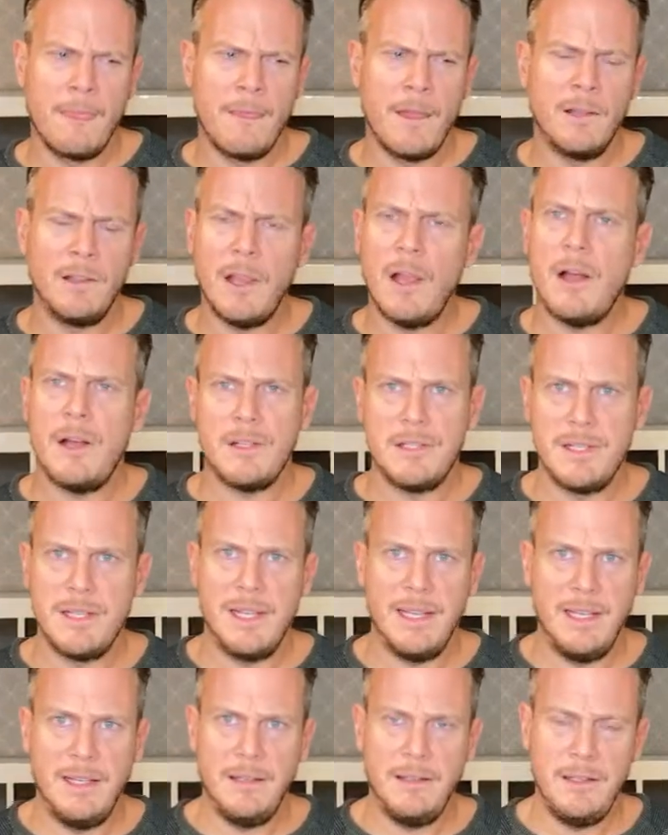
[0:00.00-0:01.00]

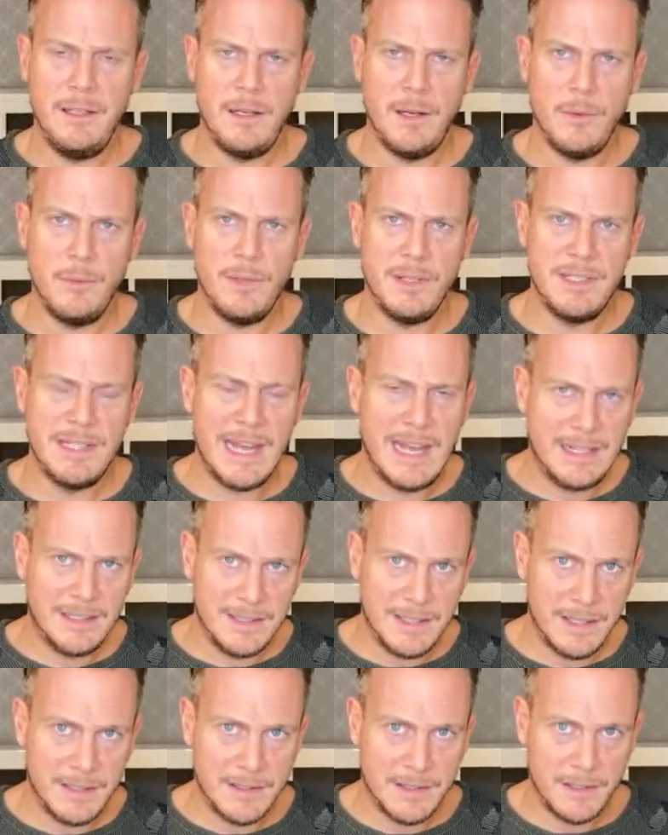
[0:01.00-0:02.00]
Largely, you know, the
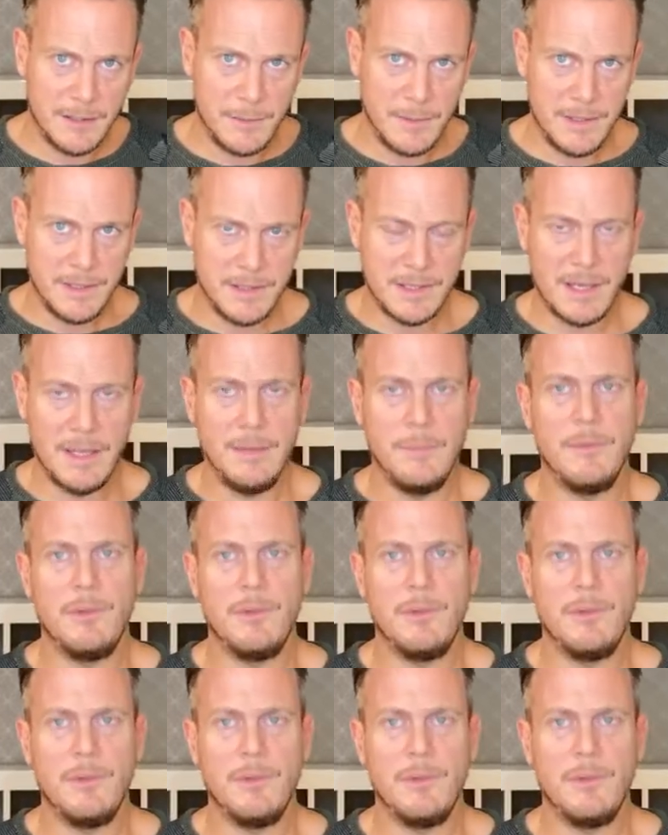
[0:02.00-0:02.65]
tactics are going to be the same.